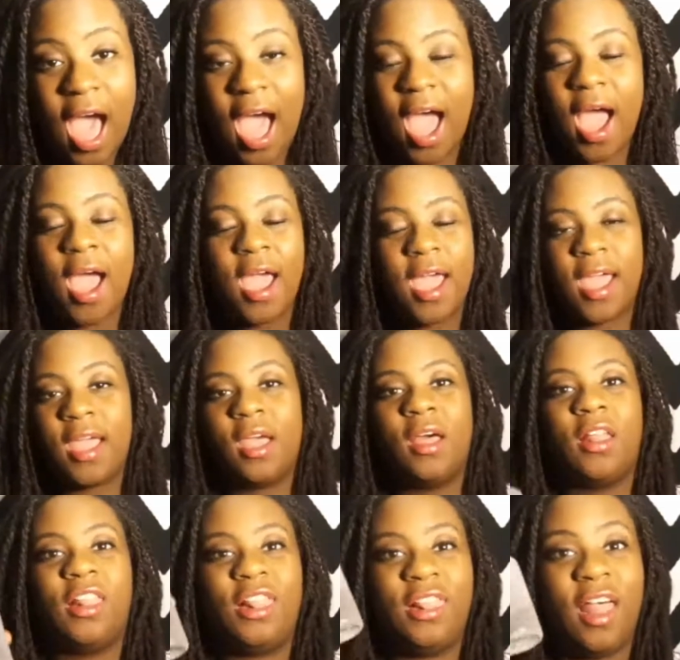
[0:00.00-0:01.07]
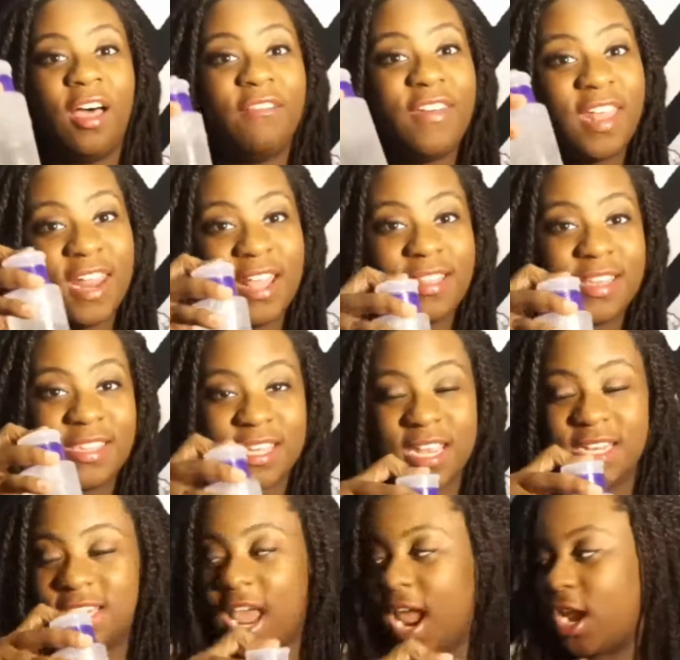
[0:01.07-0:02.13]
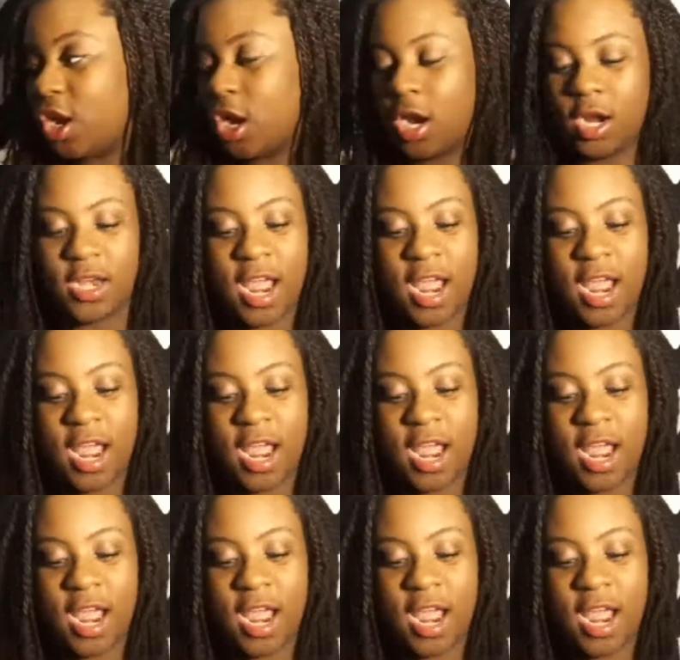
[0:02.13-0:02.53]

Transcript: I love it in this container.